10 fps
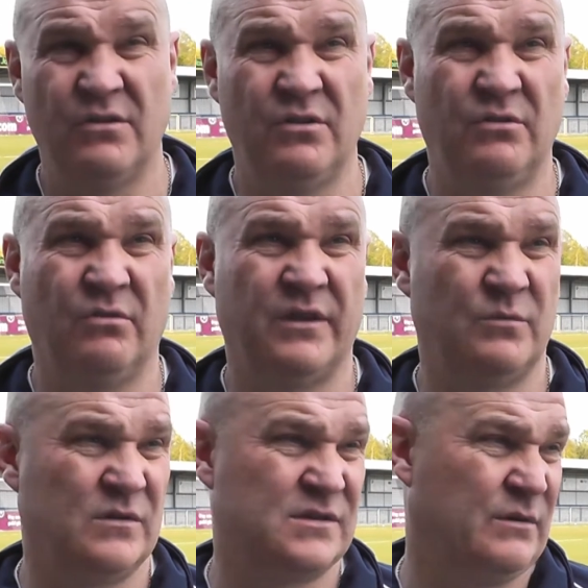
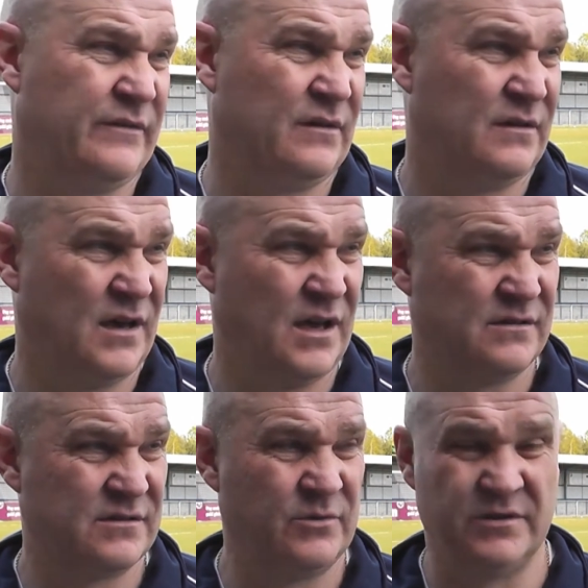Nothing whatsoever.
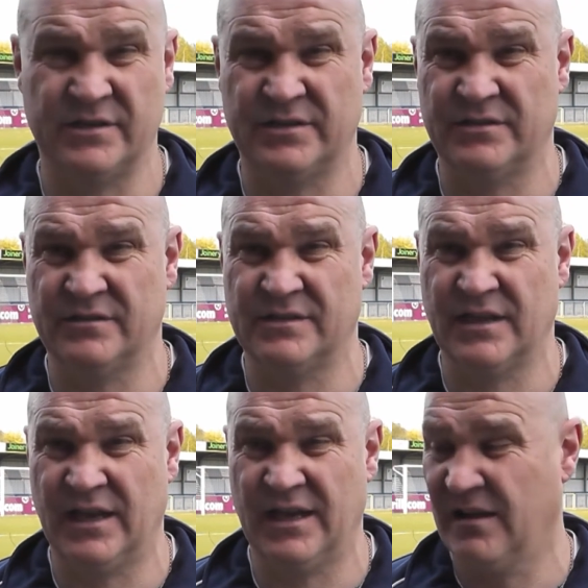And some of the decisions
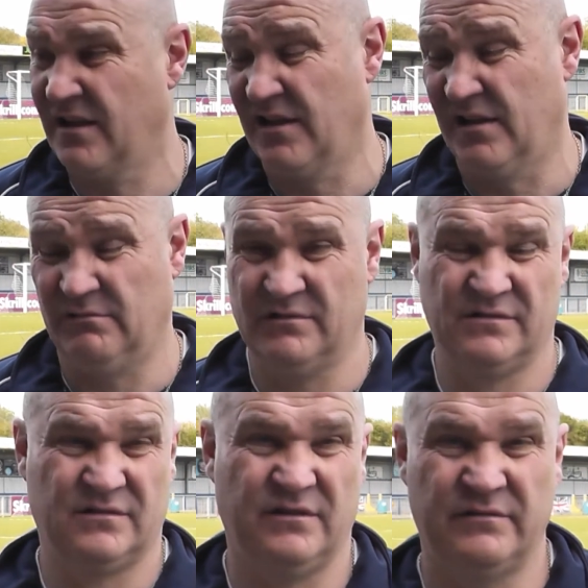there were
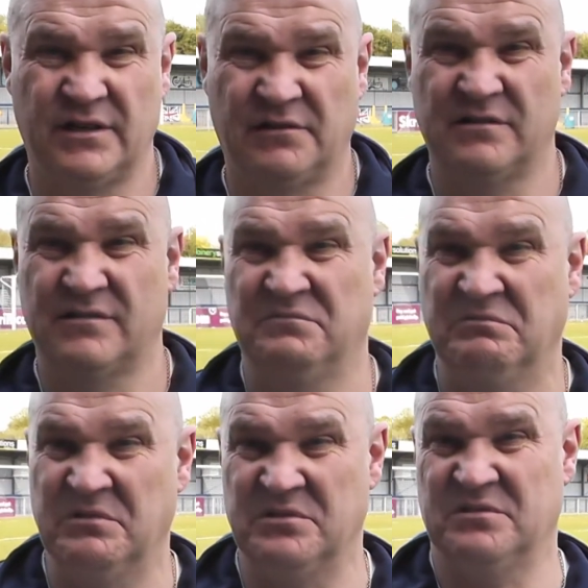just ludicrous.
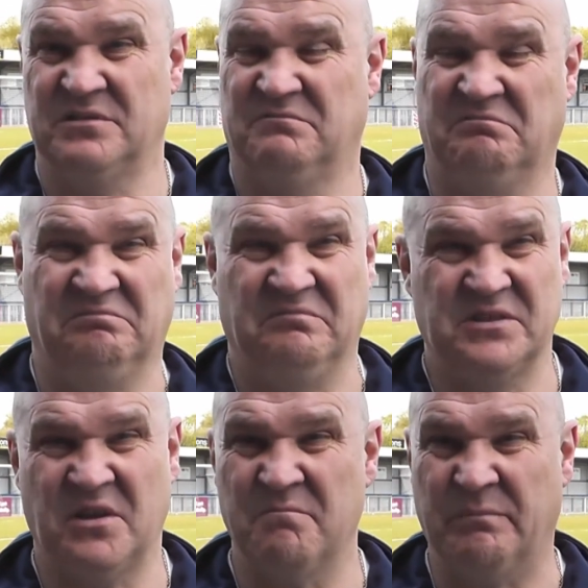We're just
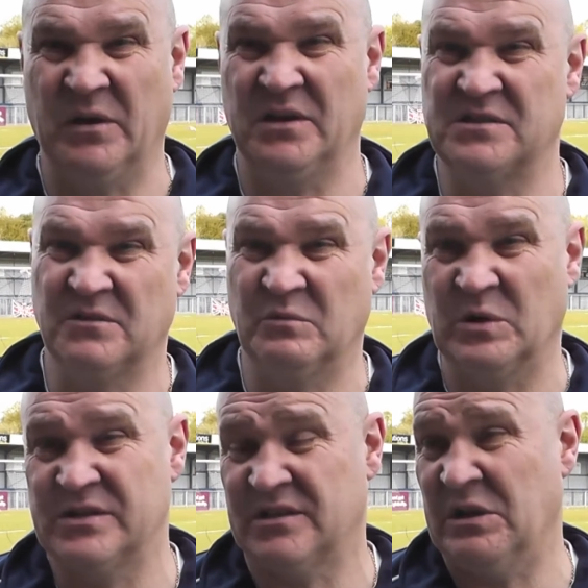so biased and
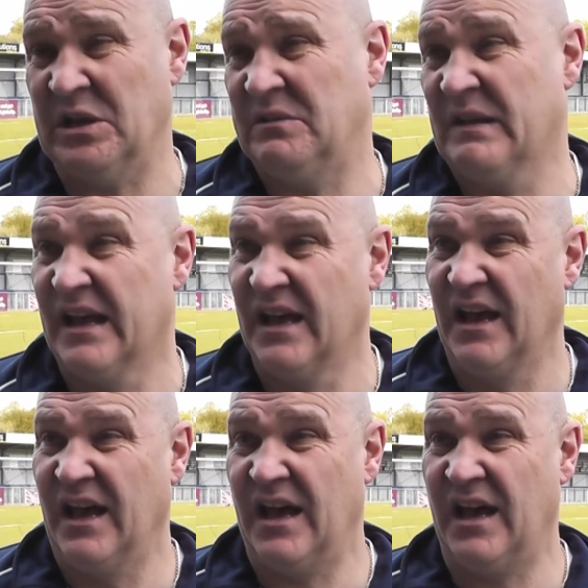one-sided.
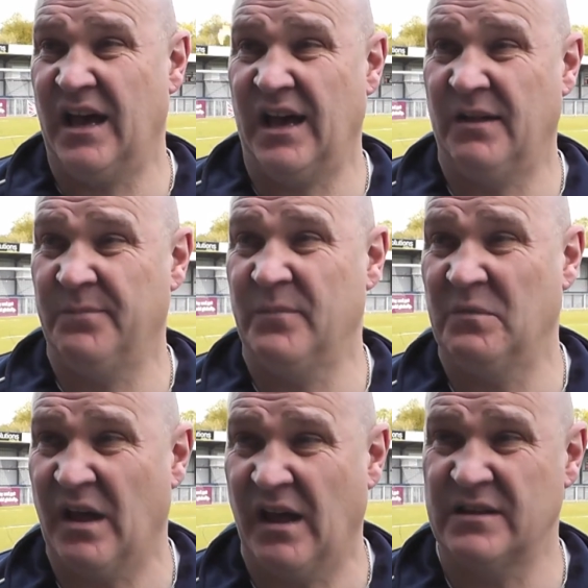
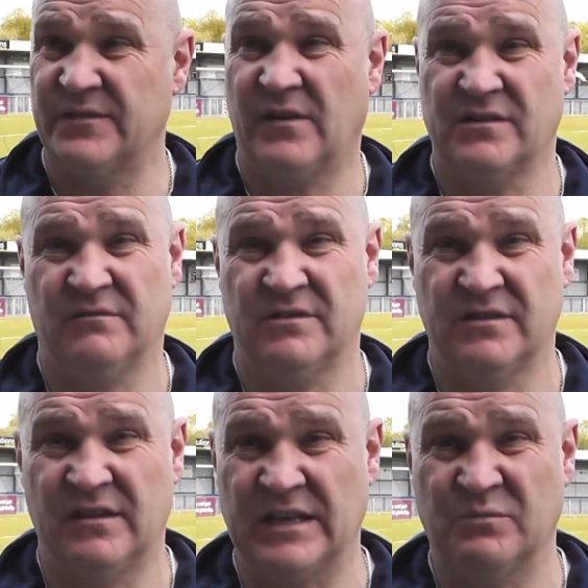And as far as I'm
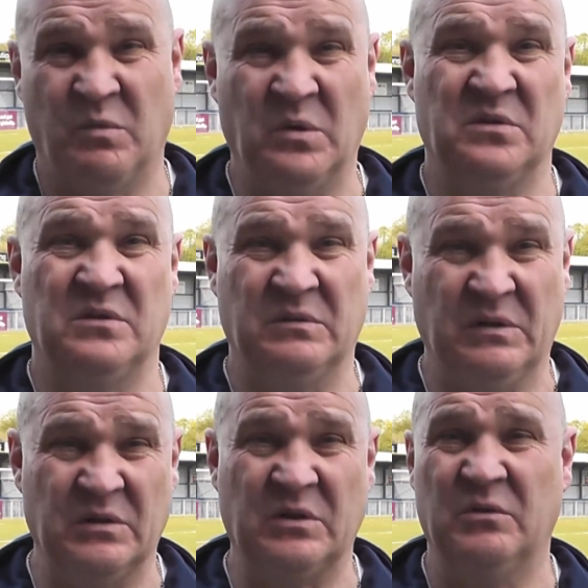concerned, that's one
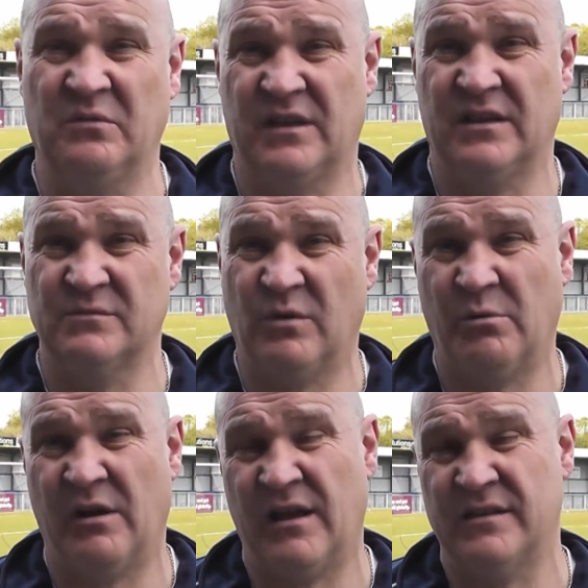of the good things why
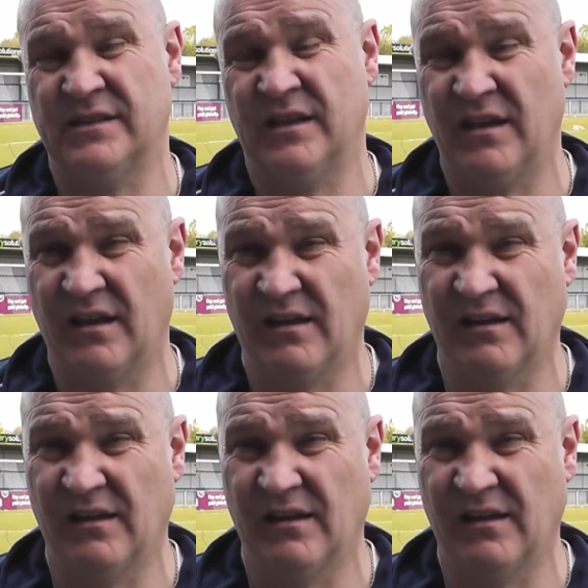we're out of this league.